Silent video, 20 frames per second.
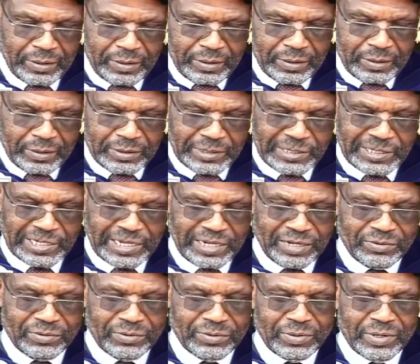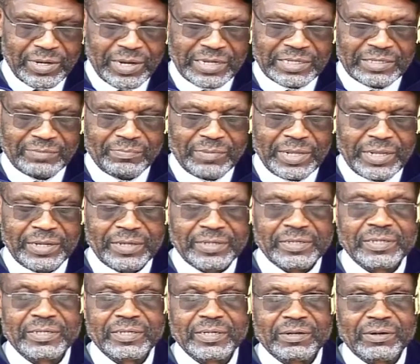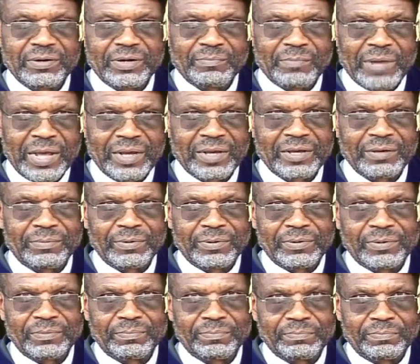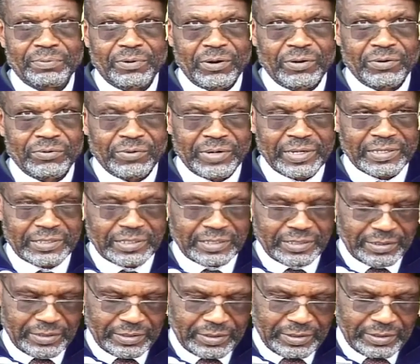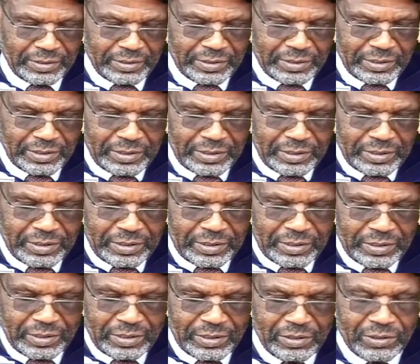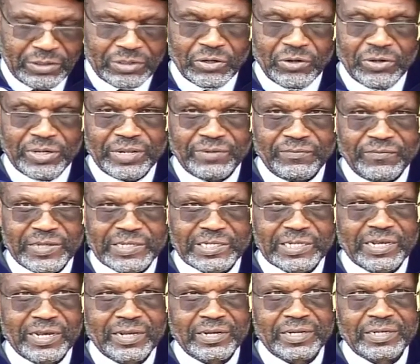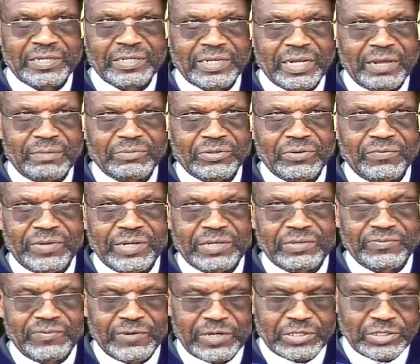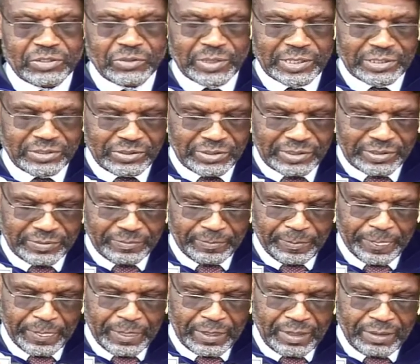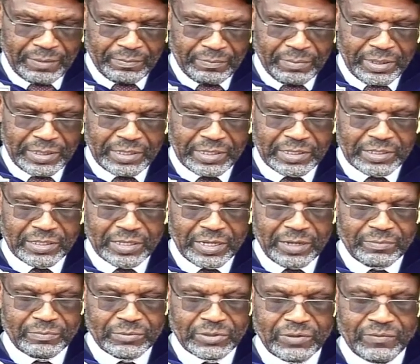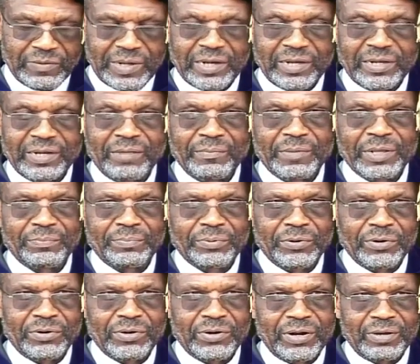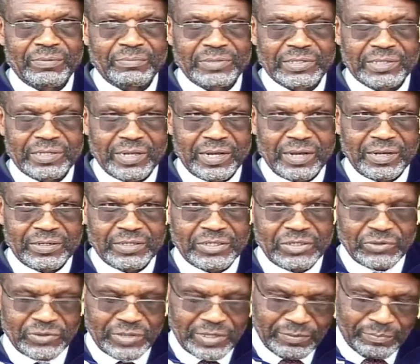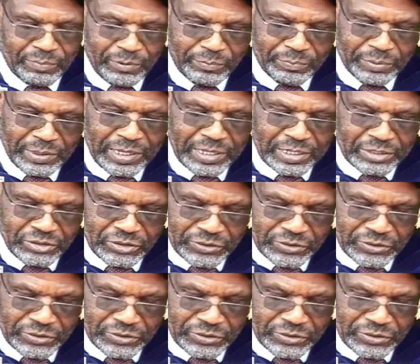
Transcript: SEKU has made remarkable progress, not only physically in terms of infrastructure, but in terms of academic programs and student population.